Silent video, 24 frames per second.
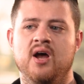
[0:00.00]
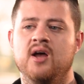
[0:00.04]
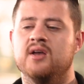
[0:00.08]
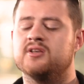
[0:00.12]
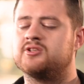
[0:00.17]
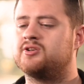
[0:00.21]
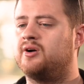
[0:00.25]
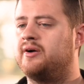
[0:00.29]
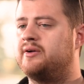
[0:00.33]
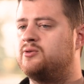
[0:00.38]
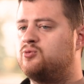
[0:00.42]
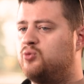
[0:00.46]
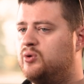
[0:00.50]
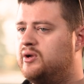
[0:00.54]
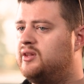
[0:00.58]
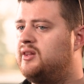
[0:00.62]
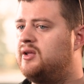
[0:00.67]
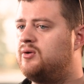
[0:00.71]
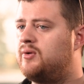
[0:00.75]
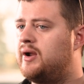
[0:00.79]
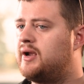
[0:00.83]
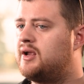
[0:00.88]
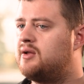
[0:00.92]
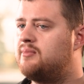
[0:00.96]
So I'd
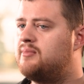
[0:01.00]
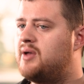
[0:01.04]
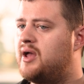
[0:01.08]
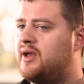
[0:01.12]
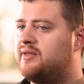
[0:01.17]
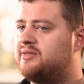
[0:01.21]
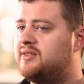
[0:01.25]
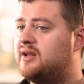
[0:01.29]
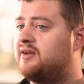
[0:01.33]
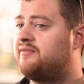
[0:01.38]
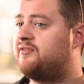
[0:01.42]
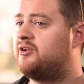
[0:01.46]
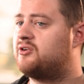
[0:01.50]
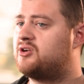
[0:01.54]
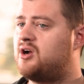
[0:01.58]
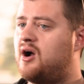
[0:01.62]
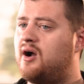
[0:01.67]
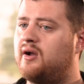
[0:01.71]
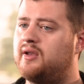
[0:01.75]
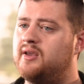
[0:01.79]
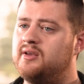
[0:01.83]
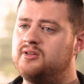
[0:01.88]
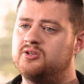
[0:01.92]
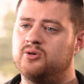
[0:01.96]
really recommend that if you're
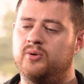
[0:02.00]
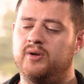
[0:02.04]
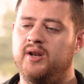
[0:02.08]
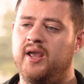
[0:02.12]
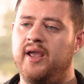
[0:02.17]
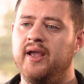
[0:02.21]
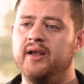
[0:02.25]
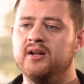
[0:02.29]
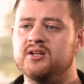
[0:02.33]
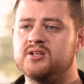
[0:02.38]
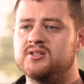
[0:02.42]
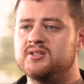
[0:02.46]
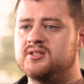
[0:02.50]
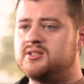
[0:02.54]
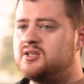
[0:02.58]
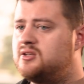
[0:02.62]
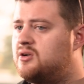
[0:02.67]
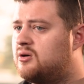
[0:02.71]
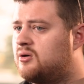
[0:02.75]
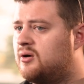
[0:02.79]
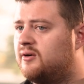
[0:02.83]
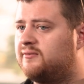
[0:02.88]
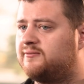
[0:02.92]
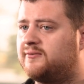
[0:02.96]
talking to an agency
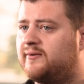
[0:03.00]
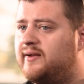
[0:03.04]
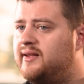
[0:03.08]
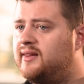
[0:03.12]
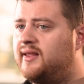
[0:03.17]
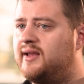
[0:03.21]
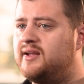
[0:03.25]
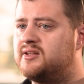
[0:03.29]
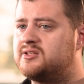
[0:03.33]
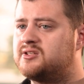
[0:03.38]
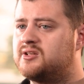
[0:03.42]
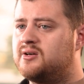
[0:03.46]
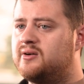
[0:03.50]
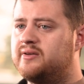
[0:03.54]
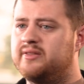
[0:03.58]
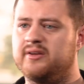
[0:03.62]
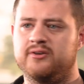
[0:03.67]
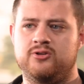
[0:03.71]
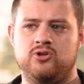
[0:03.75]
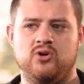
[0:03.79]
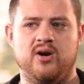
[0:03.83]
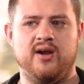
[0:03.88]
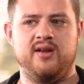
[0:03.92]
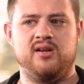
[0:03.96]
or a freelancer and they're
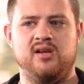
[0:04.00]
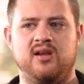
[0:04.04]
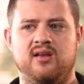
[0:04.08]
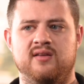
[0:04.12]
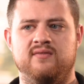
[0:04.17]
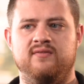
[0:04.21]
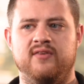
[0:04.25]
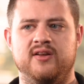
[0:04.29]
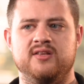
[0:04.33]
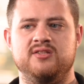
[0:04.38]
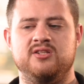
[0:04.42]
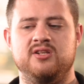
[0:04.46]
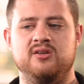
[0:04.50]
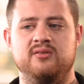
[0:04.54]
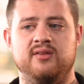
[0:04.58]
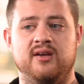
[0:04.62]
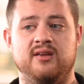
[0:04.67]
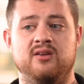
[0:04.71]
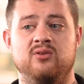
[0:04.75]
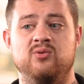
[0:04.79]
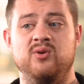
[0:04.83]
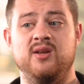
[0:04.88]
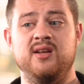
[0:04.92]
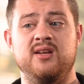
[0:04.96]
trying to convince you
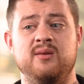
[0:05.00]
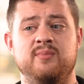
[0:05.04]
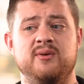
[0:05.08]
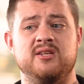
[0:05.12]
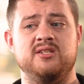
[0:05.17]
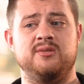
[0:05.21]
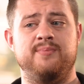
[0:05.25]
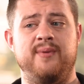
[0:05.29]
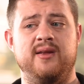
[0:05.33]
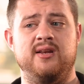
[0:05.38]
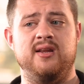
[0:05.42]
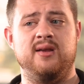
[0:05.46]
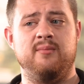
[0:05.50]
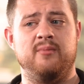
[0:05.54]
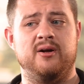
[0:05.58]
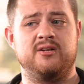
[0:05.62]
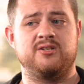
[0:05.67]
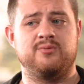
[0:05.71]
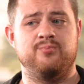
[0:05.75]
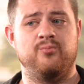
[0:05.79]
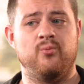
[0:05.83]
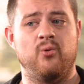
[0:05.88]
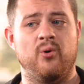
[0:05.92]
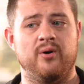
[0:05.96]
that you need to be spending
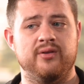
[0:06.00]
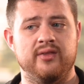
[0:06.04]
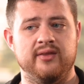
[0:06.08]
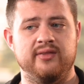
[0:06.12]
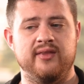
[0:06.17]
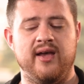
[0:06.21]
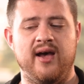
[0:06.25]
much more than